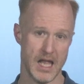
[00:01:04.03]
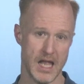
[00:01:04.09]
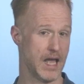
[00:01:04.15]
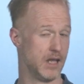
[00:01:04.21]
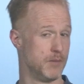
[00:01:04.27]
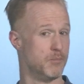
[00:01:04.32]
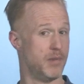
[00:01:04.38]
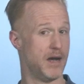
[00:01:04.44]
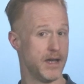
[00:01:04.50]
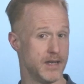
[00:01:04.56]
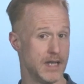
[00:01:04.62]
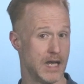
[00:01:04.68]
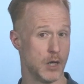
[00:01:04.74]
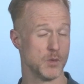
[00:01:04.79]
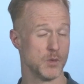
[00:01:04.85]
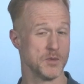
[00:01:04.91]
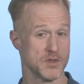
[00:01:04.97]
And by
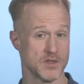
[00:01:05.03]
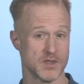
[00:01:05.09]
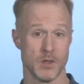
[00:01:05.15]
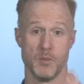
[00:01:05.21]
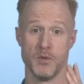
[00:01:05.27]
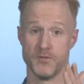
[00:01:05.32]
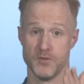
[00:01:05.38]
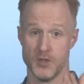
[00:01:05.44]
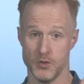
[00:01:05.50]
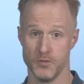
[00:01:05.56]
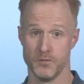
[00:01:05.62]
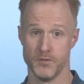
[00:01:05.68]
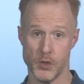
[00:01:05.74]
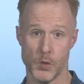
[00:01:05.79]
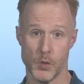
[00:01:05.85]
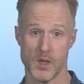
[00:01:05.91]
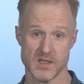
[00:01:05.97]
now, some of you
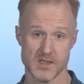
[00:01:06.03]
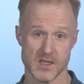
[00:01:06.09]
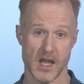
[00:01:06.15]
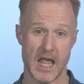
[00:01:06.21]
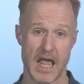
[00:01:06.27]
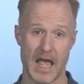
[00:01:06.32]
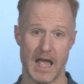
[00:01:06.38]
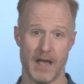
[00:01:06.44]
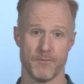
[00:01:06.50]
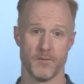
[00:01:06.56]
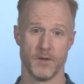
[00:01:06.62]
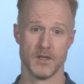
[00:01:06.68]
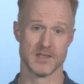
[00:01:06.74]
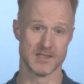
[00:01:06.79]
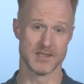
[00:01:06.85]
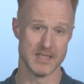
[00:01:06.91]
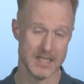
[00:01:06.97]
viewers have
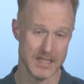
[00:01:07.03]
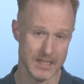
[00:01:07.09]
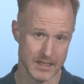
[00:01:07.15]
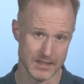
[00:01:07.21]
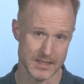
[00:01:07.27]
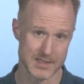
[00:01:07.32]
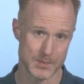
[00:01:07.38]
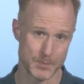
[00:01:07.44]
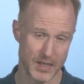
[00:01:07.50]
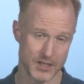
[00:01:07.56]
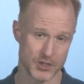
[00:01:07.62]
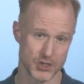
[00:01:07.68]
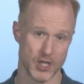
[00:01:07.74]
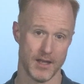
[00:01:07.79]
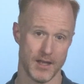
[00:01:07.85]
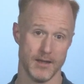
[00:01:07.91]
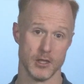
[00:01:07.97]
seen in this
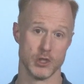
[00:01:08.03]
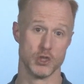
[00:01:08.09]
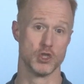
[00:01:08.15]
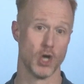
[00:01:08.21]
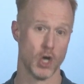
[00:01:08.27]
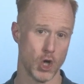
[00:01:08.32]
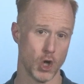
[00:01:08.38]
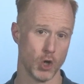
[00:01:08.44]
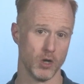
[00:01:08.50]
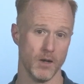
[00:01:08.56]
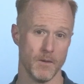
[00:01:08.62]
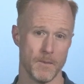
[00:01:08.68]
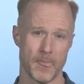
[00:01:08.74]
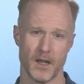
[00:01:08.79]
picture a dog